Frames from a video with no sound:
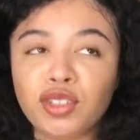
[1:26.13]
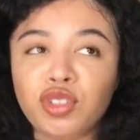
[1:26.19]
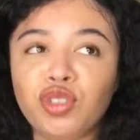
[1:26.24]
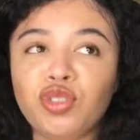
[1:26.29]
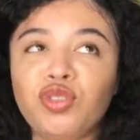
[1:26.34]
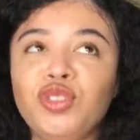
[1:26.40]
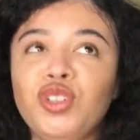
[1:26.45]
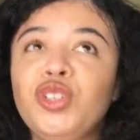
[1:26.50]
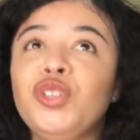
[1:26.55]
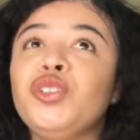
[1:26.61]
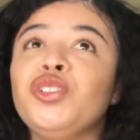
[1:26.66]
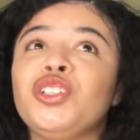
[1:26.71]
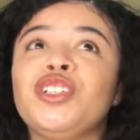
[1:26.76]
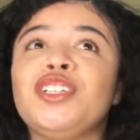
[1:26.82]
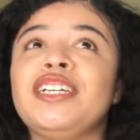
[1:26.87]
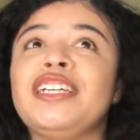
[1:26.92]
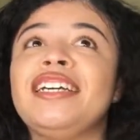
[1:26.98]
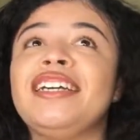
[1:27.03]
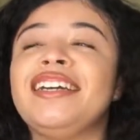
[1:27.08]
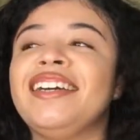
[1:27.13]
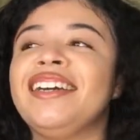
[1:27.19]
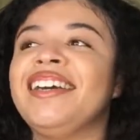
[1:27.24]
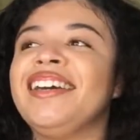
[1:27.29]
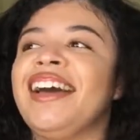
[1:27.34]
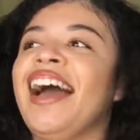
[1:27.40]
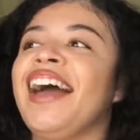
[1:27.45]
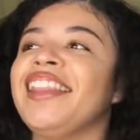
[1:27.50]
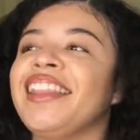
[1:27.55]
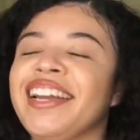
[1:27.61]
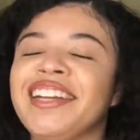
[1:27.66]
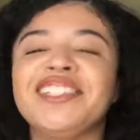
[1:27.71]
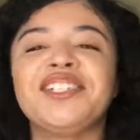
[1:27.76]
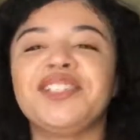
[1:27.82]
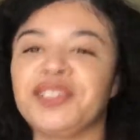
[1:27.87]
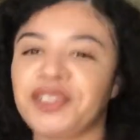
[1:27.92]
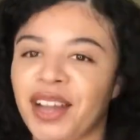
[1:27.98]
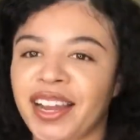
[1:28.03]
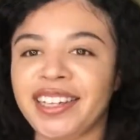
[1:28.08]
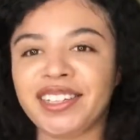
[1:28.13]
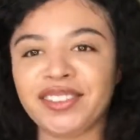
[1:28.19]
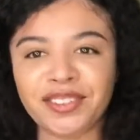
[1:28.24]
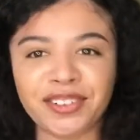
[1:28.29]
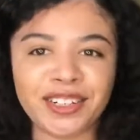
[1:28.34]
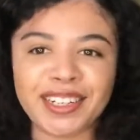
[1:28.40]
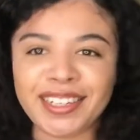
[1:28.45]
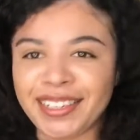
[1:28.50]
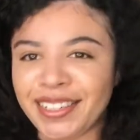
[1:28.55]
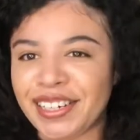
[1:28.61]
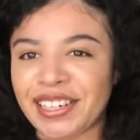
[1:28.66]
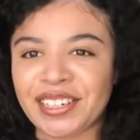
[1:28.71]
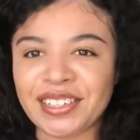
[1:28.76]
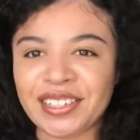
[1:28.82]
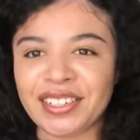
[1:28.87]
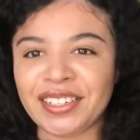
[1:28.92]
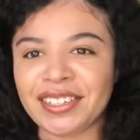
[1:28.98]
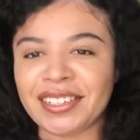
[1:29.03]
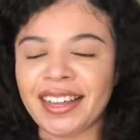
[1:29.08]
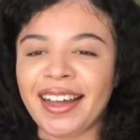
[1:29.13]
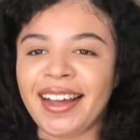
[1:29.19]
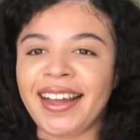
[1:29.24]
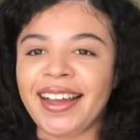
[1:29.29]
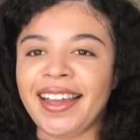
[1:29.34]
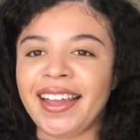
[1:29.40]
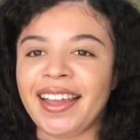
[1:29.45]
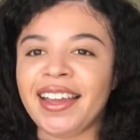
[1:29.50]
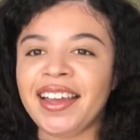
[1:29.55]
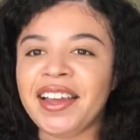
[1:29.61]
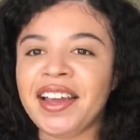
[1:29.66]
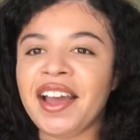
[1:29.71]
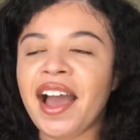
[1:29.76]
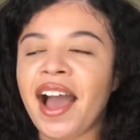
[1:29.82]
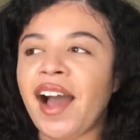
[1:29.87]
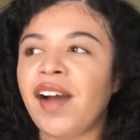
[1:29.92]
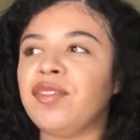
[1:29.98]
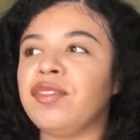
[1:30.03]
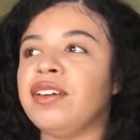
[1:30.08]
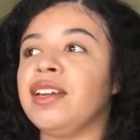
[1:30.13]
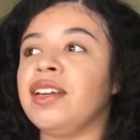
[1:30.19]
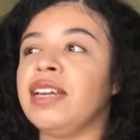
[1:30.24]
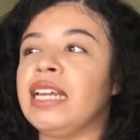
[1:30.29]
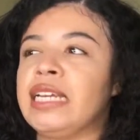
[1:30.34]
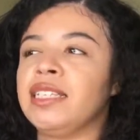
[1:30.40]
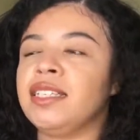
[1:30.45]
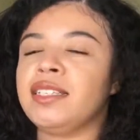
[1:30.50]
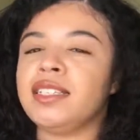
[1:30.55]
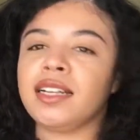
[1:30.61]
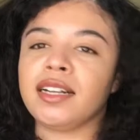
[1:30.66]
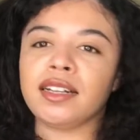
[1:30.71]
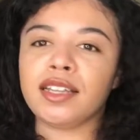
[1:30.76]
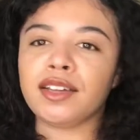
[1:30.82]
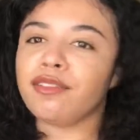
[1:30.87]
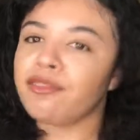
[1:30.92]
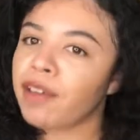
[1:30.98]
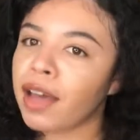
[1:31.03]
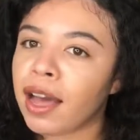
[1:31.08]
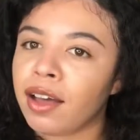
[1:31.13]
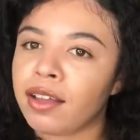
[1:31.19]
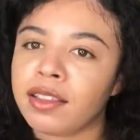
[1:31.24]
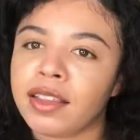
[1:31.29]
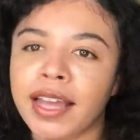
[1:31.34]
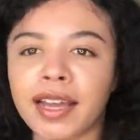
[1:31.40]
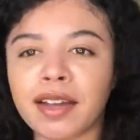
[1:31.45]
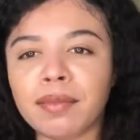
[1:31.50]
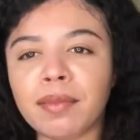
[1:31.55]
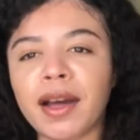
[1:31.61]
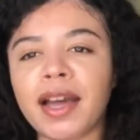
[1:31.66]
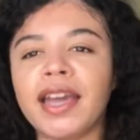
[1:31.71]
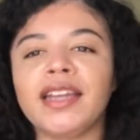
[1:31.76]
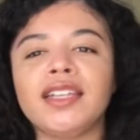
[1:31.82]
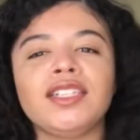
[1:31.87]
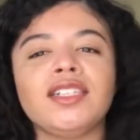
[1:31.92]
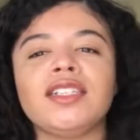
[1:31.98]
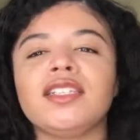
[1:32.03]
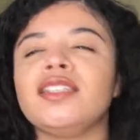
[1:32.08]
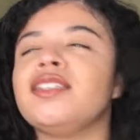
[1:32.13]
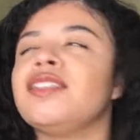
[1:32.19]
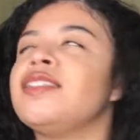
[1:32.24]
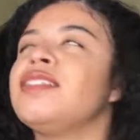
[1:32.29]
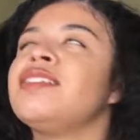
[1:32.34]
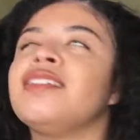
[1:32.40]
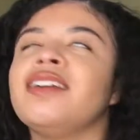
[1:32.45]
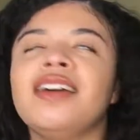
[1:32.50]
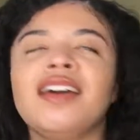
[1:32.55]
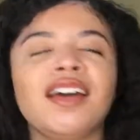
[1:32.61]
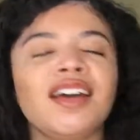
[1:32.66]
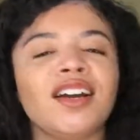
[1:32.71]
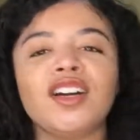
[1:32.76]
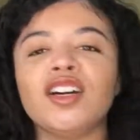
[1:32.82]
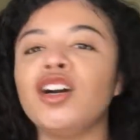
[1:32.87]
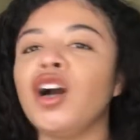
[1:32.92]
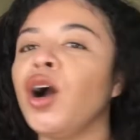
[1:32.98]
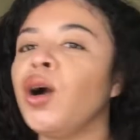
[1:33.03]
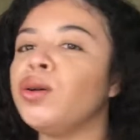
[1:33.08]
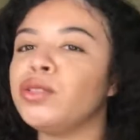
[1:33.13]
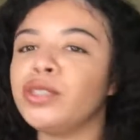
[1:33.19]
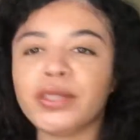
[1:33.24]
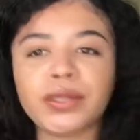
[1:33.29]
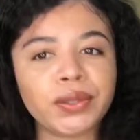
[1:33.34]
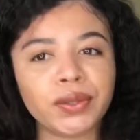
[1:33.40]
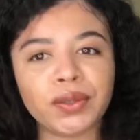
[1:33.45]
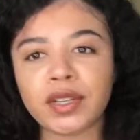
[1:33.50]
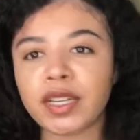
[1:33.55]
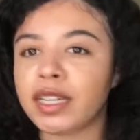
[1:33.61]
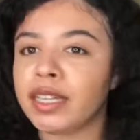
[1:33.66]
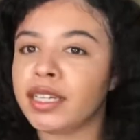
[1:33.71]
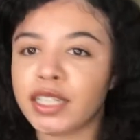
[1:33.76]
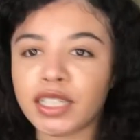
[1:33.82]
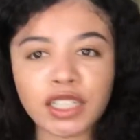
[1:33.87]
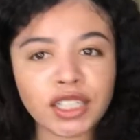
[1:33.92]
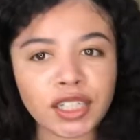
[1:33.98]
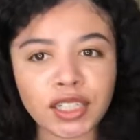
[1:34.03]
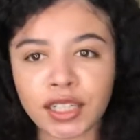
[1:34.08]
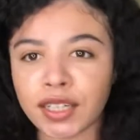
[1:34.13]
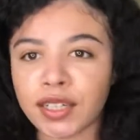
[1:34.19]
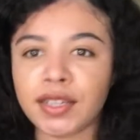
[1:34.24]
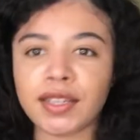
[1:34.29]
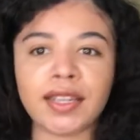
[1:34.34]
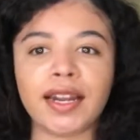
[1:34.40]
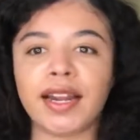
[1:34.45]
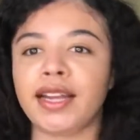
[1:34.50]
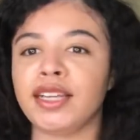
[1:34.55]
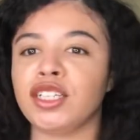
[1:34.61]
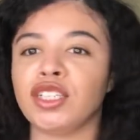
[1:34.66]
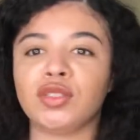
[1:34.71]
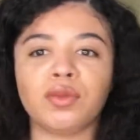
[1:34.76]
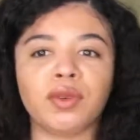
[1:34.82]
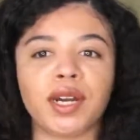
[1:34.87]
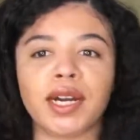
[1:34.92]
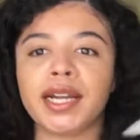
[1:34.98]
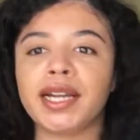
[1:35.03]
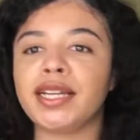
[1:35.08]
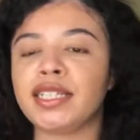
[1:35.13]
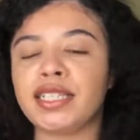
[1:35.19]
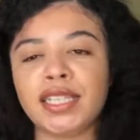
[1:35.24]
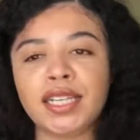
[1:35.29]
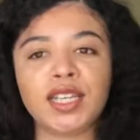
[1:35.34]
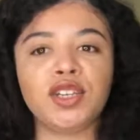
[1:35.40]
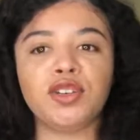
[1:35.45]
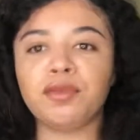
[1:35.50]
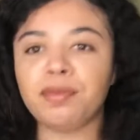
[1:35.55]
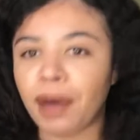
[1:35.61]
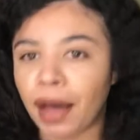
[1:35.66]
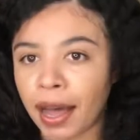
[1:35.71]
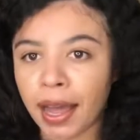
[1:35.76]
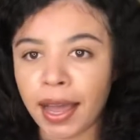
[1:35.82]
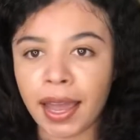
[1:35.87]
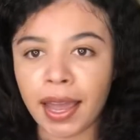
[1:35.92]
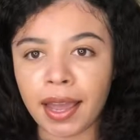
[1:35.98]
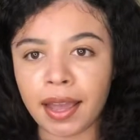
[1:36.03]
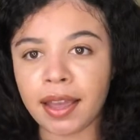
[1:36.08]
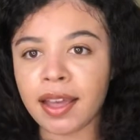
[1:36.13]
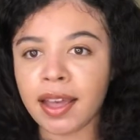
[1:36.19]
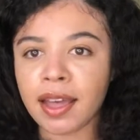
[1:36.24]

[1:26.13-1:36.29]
Usually I like to try different conditioners. I haven't necessarily found like my just go-to conditioner that I just want to continue buying,